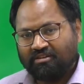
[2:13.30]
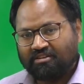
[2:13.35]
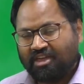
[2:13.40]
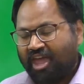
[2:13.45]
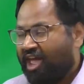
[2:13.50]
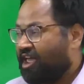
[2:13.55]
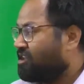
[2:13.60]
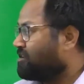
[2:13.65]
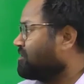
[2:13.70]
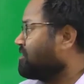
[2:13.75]

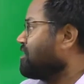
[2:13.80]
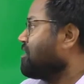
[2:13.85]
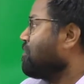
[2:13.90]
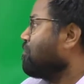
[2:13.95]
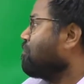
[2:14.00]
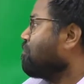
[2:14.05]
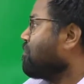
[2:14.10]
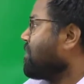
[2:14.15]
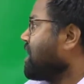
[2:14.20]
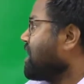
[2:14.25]
can
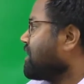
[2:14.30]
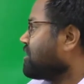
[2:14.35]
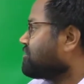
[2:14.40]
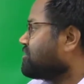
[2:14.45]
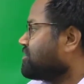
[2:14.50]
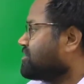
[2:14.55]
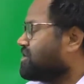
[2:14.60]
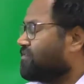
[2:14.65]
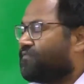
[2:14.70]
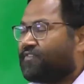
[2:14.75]
make
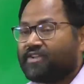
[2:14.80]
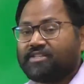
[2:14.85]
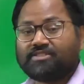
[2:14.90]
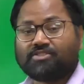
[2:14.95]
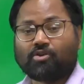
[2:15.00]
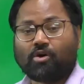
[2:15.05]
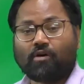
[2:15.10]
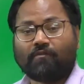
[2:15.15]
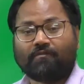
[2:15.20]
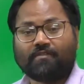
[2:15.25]
the
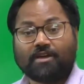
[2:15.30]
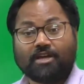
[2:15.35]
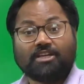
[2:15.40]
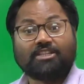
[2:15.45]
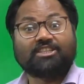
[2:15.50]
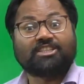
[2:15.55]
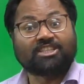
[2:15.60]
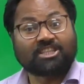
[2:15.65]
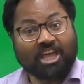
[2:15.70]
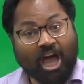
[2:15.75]
difference of
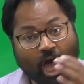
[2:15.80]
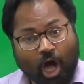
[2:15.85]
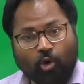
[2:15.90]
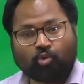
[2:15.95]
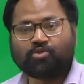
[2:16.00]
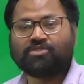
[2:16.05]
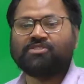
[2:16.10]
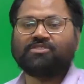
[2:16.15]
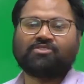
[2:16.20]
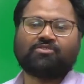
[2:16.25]

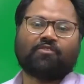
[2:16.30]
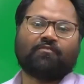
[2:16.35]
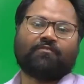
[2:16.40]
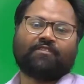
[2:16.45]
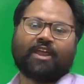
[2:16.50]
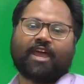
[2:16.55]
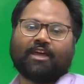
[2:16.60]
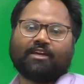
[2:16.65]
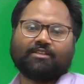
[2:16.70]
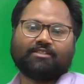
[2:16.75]
thousands of
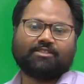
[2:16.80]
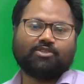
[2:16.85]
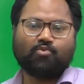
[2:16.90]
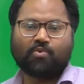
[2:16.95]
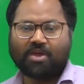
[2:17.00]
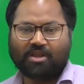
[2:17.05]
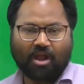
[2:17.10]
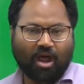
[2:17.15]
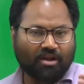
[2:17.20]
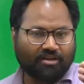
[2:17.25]
ranks. You
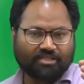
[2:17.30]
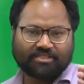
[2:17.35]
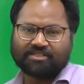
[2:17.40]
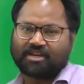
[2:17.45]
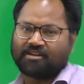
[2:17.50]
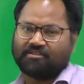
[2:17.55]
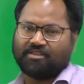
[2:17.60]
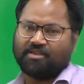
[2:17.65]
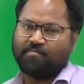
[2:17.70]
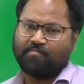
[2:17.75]
can
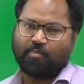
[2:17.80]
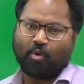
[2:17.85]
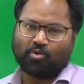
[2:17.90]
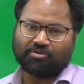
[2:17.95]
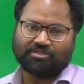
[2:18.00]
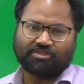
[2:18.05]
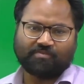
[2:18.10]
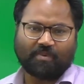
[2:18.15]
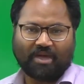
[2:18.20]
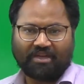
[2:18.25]
understand the
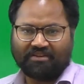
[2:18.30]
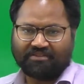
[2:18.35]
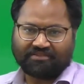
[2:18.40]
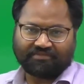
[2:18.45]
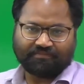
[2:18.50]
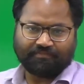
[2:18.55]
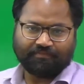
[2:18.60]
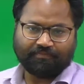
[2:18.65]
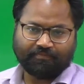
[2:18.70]
importance by it.